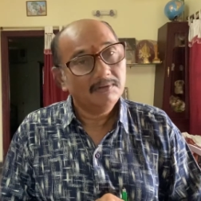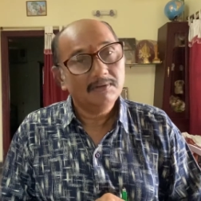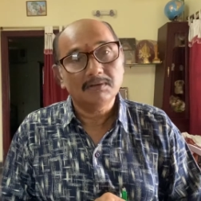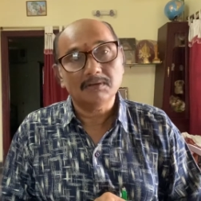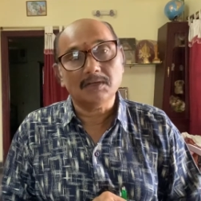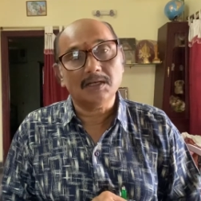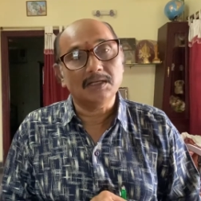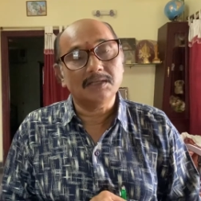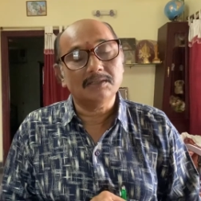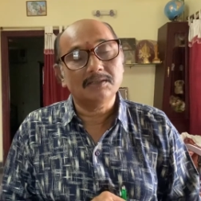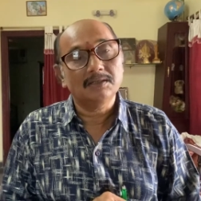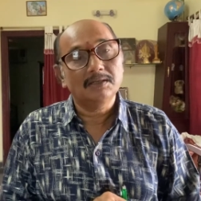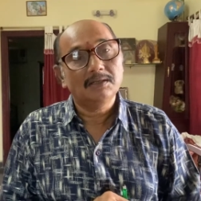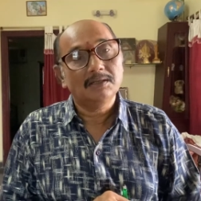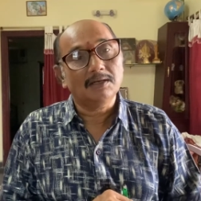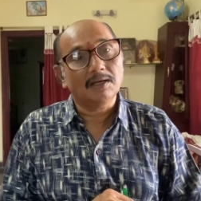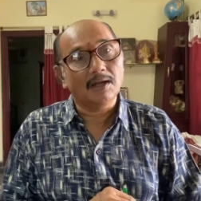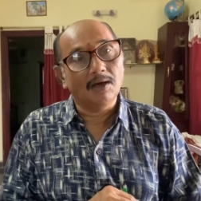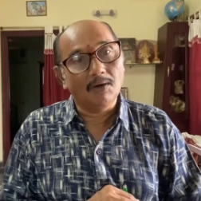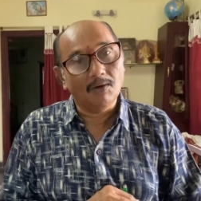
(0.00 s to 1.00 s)
Right?
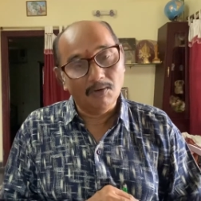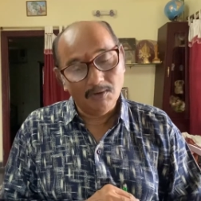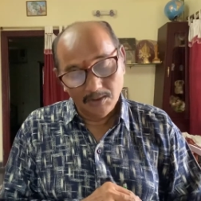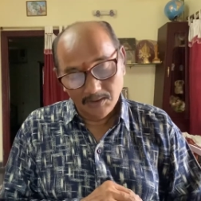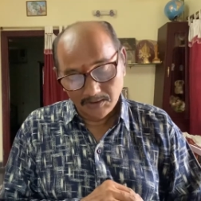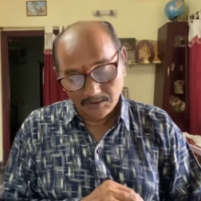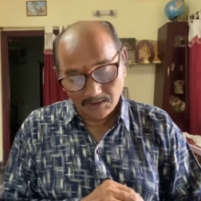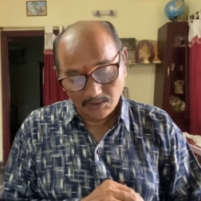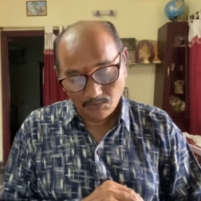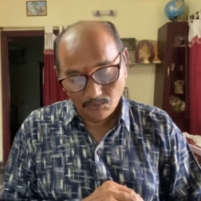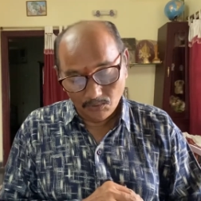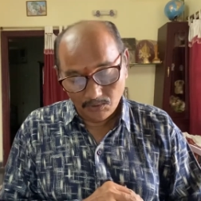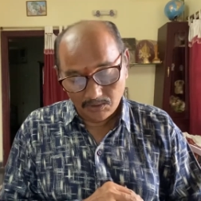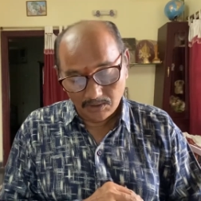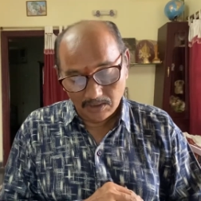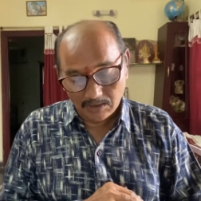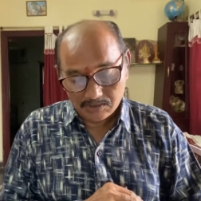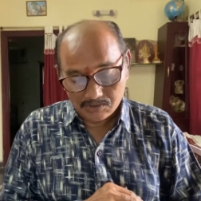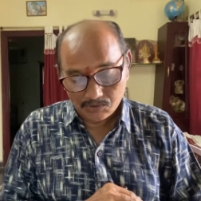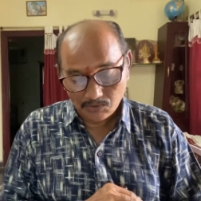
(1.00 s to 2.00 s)
Now, the court
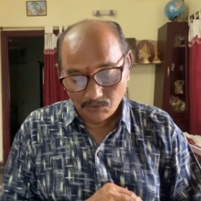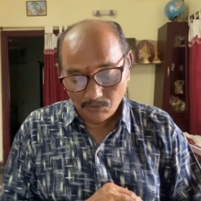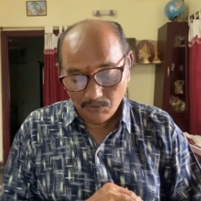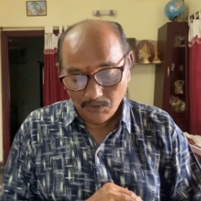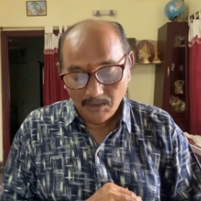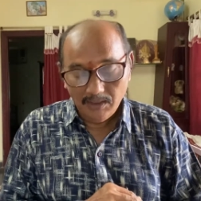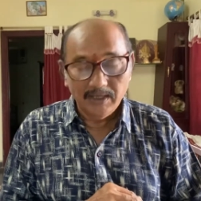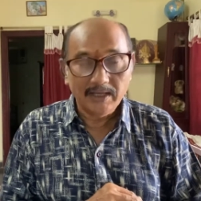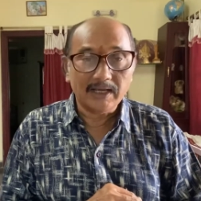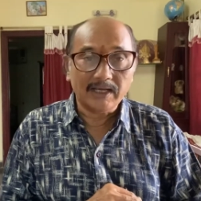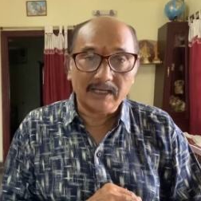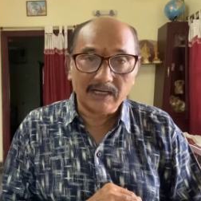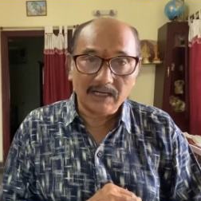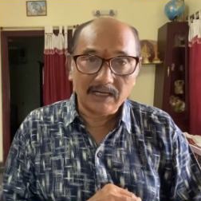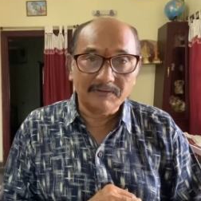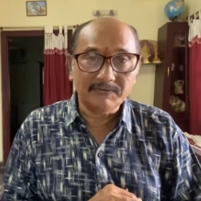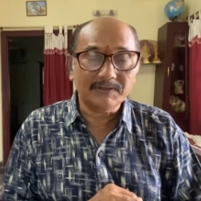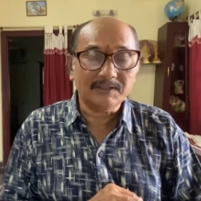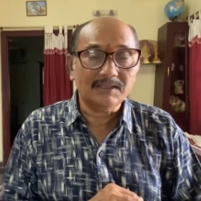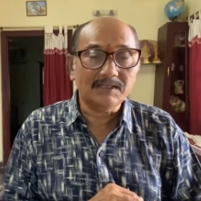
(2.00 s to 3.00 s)
also
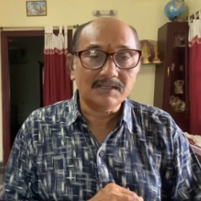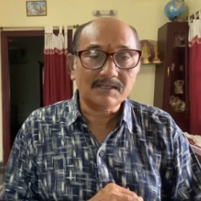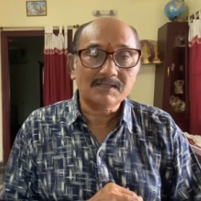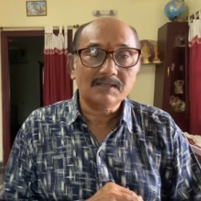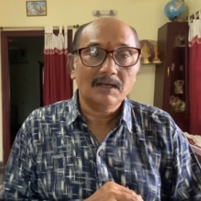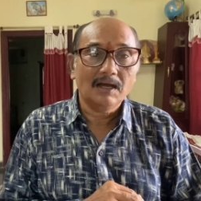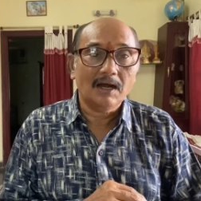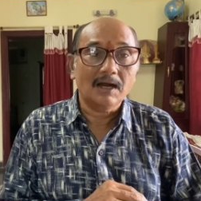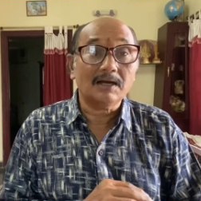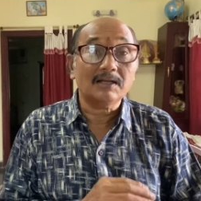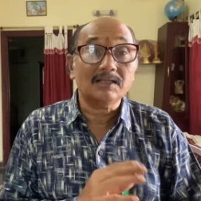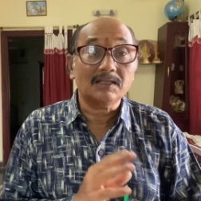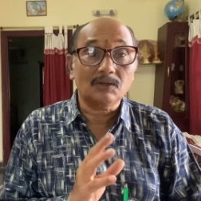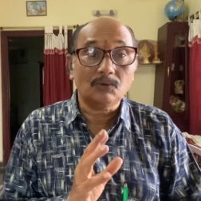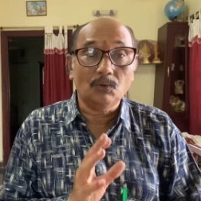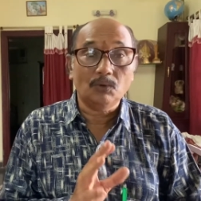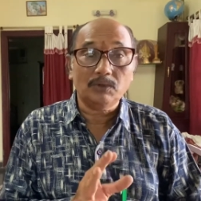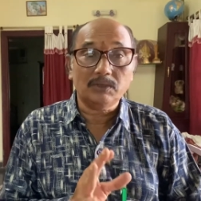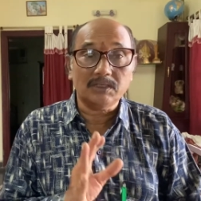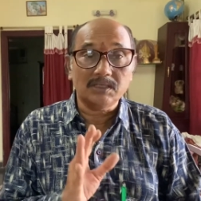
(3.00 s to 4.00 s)
agreed with this and the
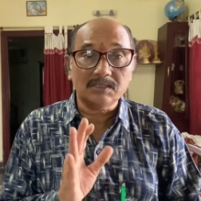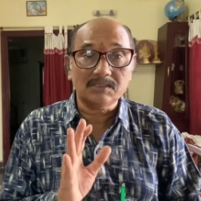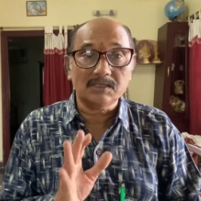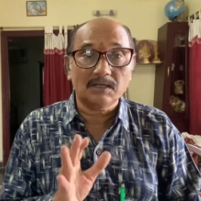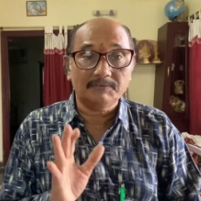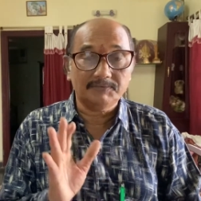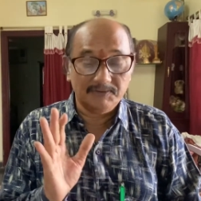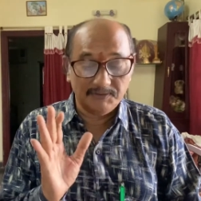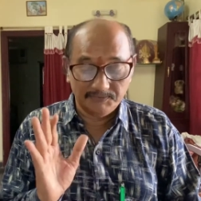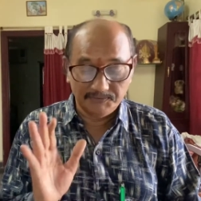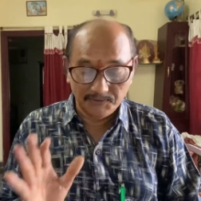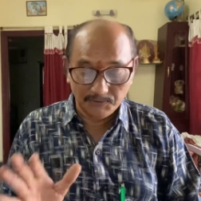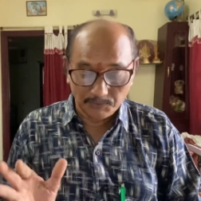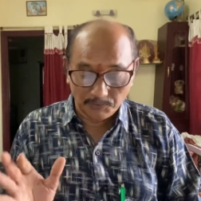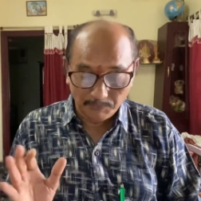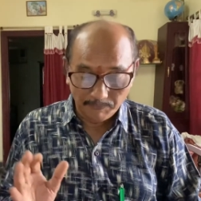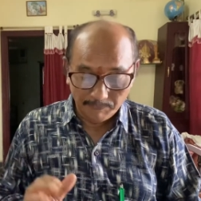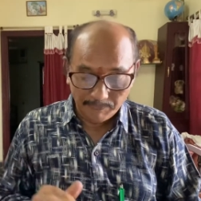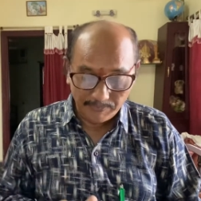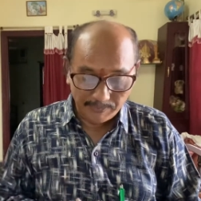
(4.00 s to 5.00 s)
court is of the
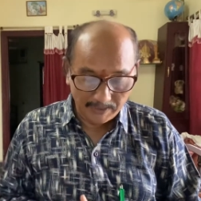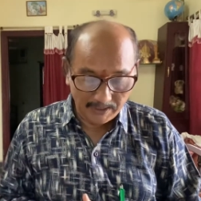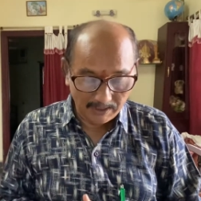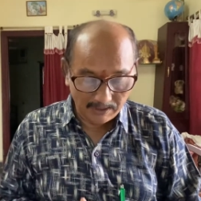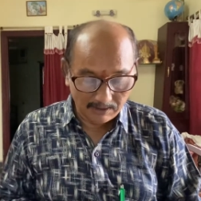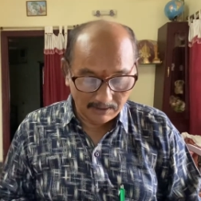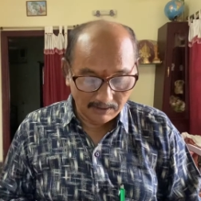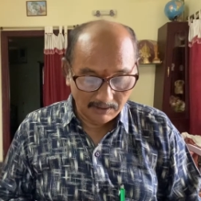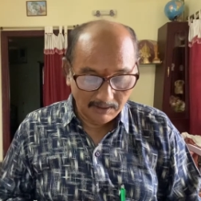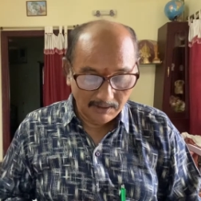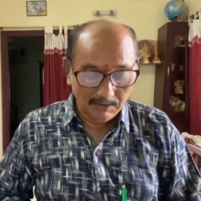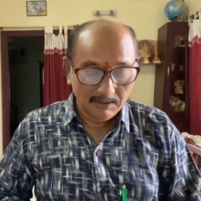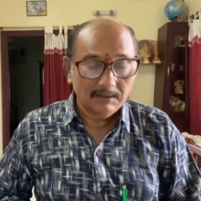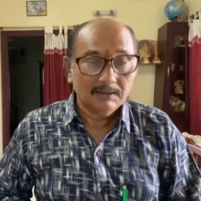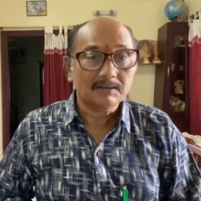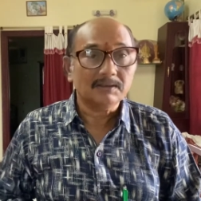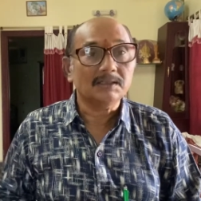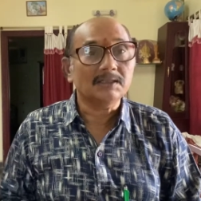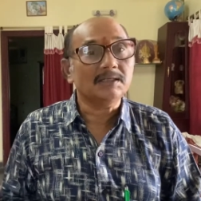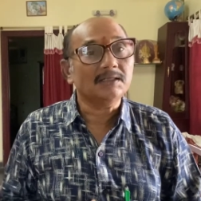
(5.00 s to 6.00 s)
view that uh,
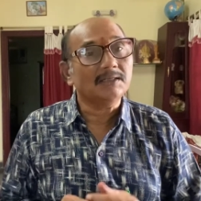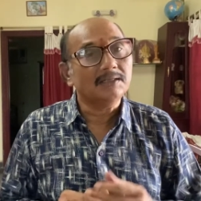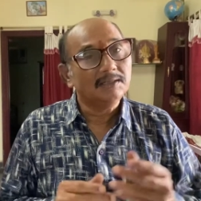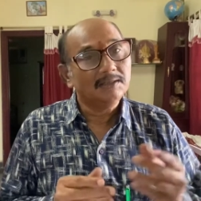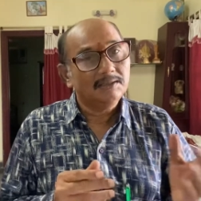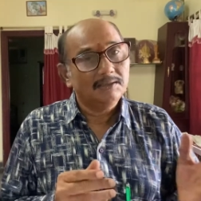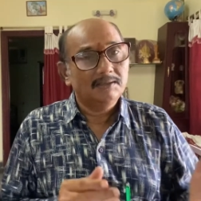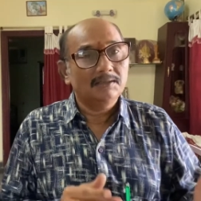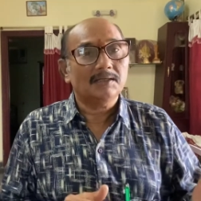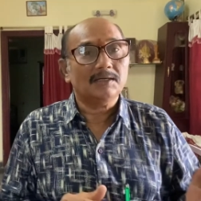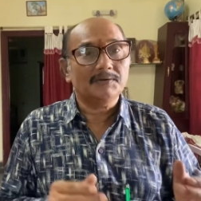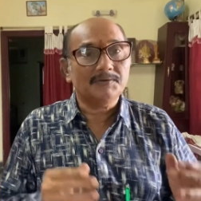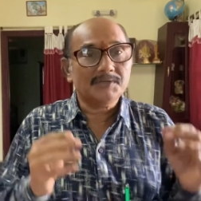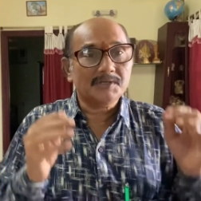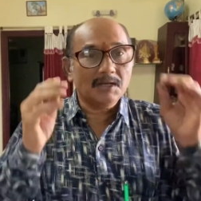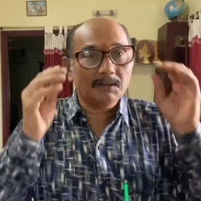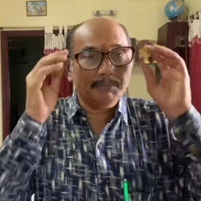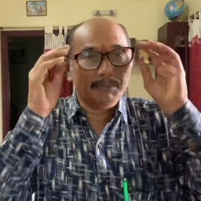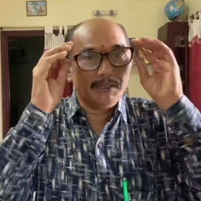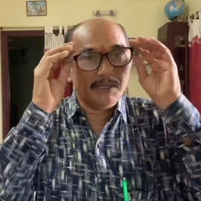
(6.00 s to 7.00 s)
the
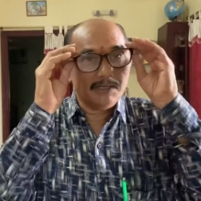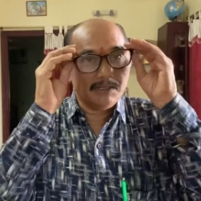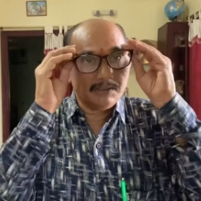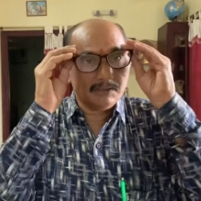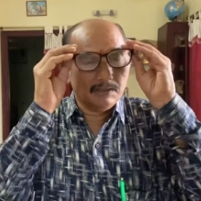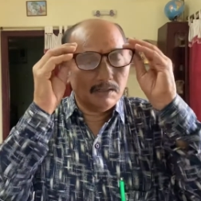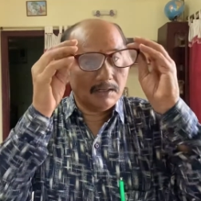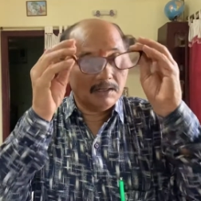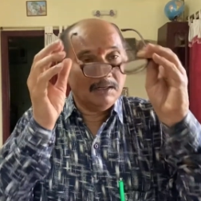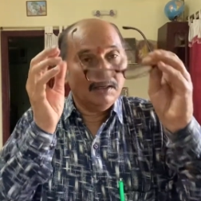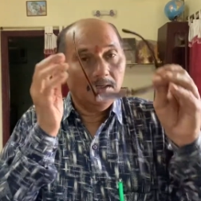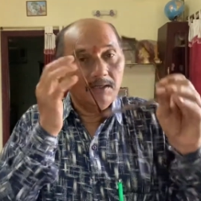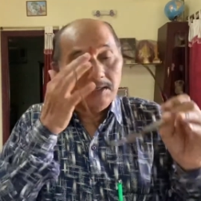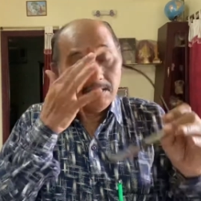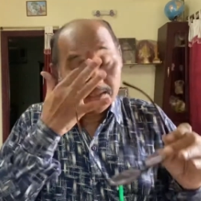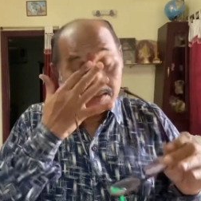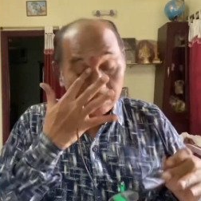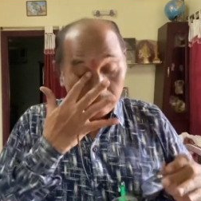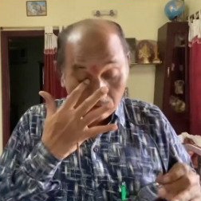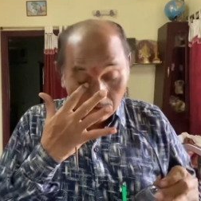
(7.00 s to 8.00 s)
revision petitioner
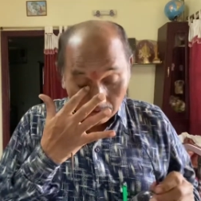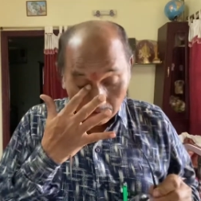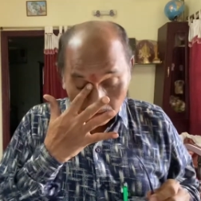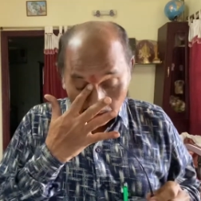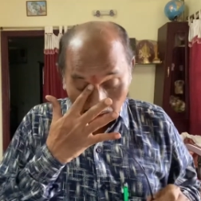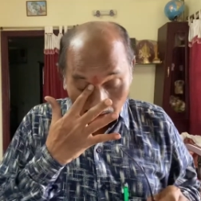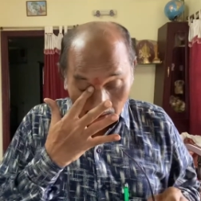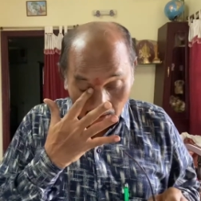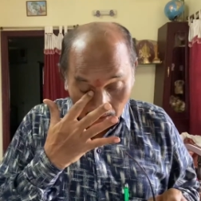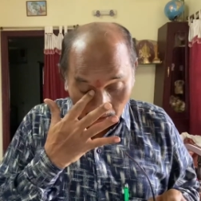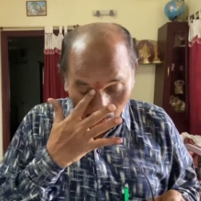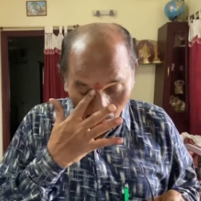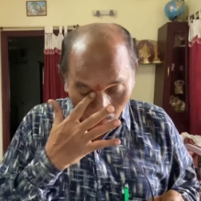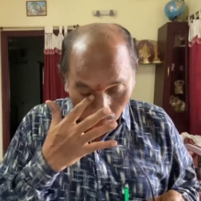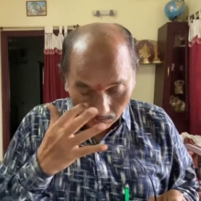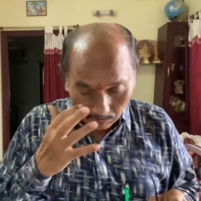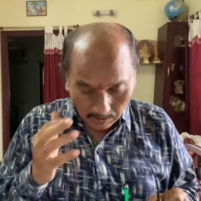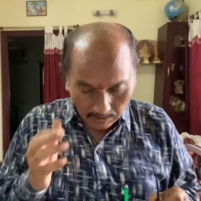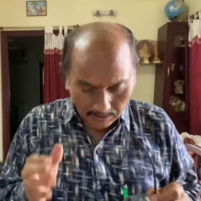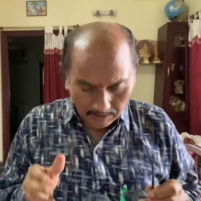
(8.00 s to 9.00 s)
is not
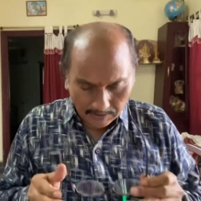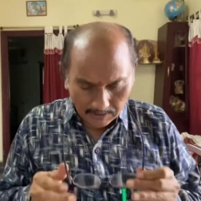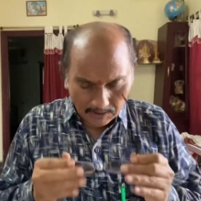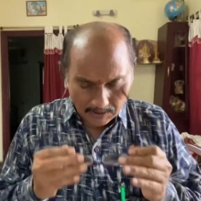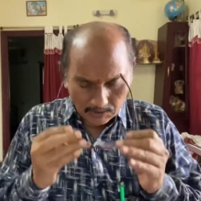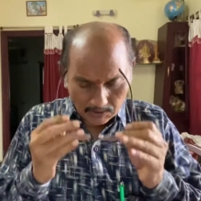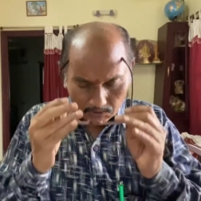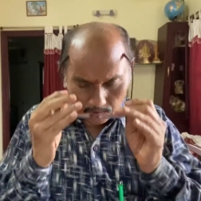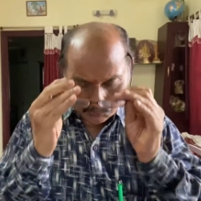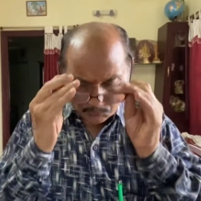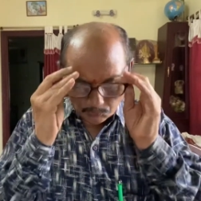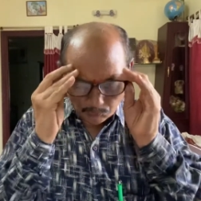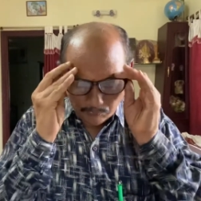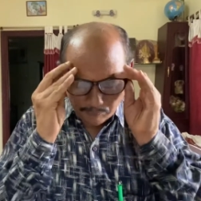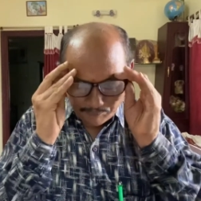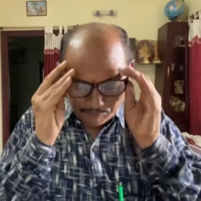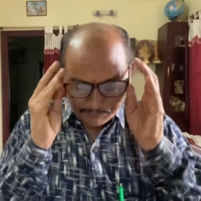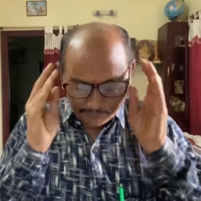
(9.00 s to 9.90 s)
allowed to